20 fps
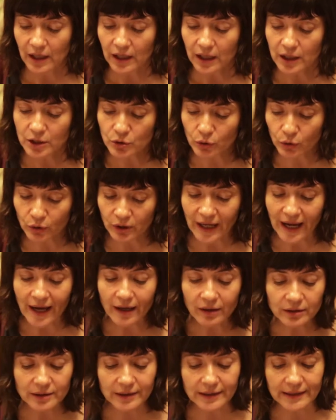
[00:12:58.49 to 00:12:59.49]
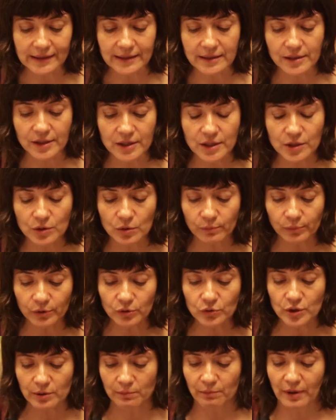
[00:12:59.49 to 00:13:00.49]
It turned out that the
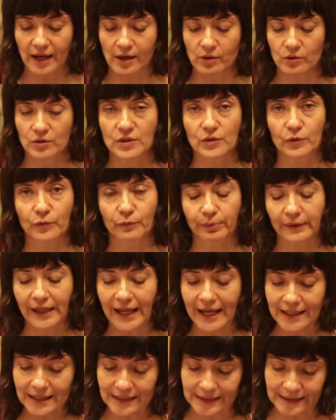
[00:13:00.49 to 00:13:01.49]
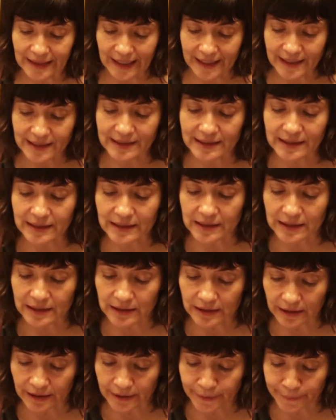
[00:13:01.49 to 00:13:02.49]
distribution patterns of plants like
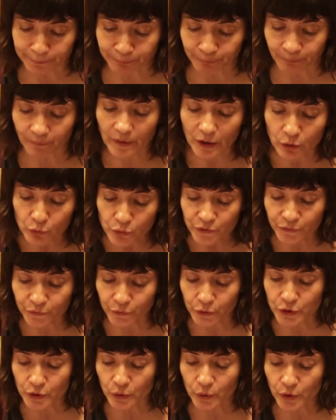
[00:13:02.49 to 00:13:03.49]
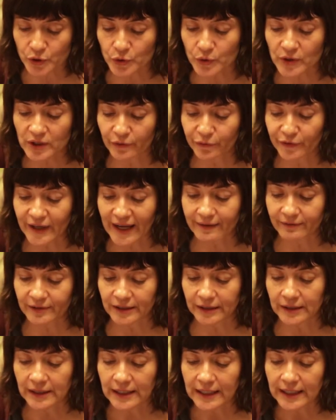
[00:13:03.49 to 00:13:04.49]
sticky goosefoot or tree of
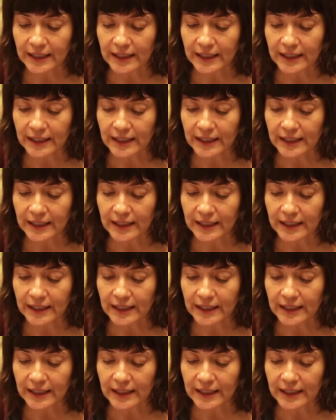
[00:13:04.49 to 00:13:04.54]
heaven